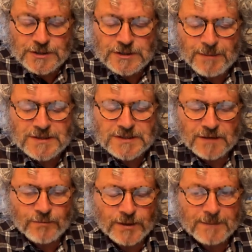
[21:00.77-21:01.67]
to
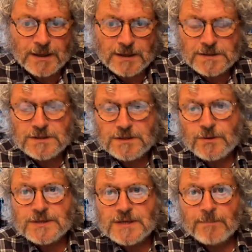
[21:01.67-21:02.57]
myself what i'm going to do
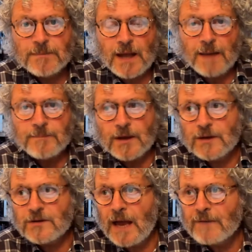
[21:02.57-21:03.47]
is i'm i'm going
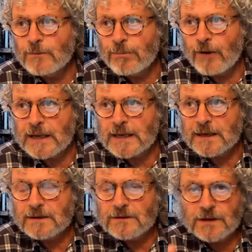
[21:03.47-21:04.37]
to have a break
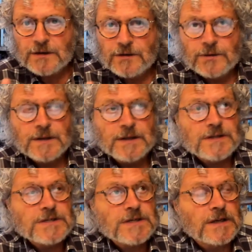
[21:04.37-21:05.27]
in in doing
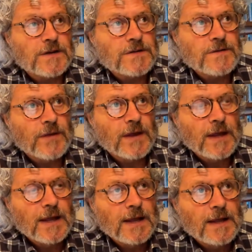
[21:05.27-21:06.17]
these teas
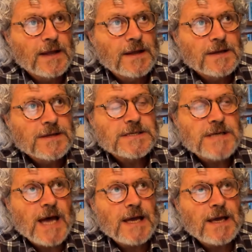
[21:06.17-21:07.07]

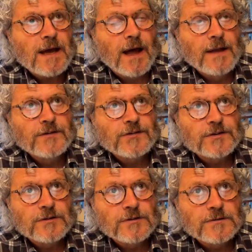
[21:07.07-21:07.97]
say
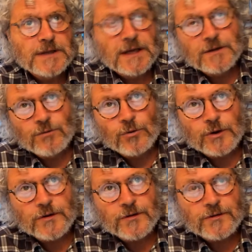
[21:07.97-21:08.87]
until the end of
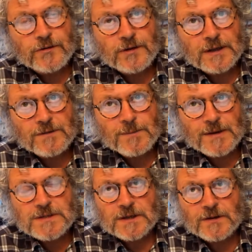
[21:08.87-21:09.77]
august I it it's
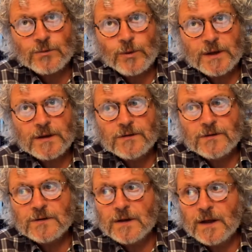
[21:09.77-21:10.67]
about six
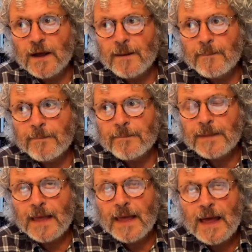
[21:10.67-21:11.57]
weeks um,
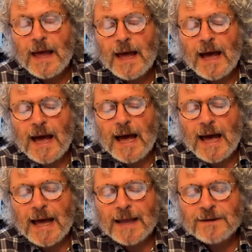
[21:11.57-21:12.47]

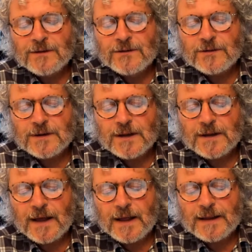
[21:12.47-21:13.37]
and
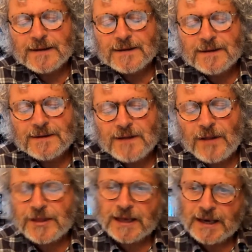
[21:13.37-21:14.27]

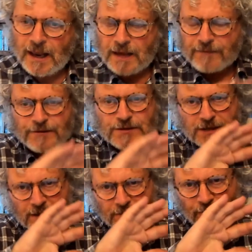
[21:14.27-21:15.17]
nothing in life is kind of